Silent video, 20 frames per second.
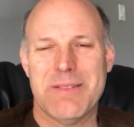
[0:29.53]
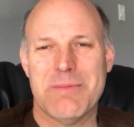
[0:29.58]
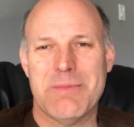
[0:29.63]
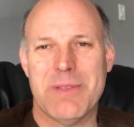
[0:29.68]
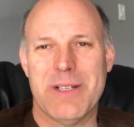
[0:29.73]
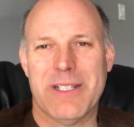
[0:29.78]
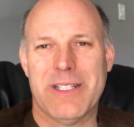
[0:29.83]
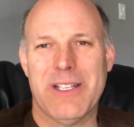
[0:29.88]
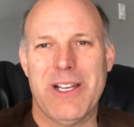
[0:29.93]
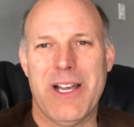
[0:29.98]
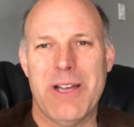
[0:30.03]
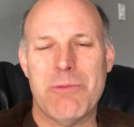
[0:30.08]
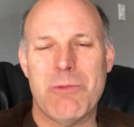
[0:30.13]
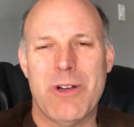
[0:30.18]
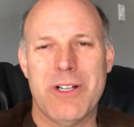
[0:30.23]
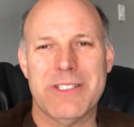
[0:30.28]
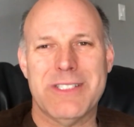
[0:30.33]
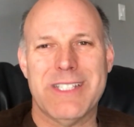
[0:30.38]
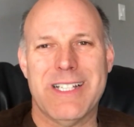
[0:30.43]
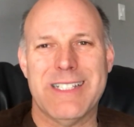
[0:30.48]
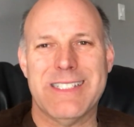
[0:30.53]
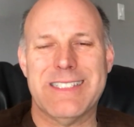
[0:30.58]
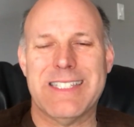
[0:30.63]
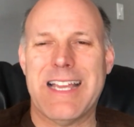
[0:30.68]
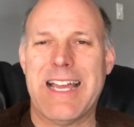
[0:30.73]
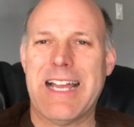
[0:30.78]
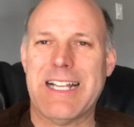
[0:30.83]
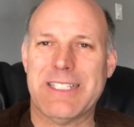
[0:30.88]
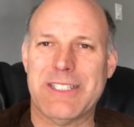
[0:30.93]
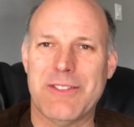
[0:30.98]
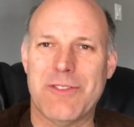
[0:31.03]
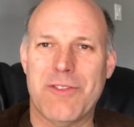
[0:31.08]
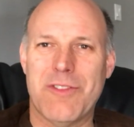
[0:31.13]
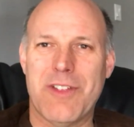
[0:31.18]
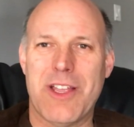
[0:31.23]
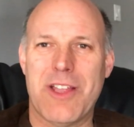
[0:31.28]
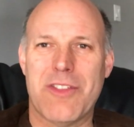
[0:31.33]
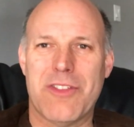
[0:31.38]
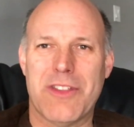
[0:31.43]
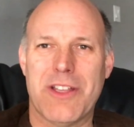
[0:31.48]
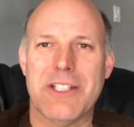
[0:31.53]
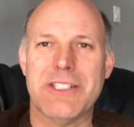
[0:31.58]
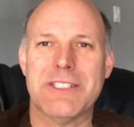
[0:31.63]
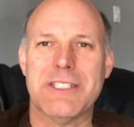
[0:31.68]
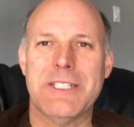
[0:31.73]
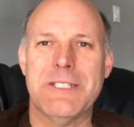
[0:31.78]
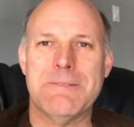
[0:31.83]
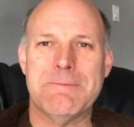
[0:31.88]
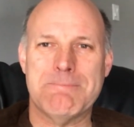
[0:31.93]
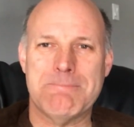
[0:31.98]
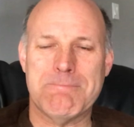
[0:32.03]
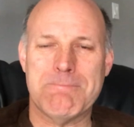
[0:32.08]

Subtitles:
But God wants us to act in faith, doesn't he?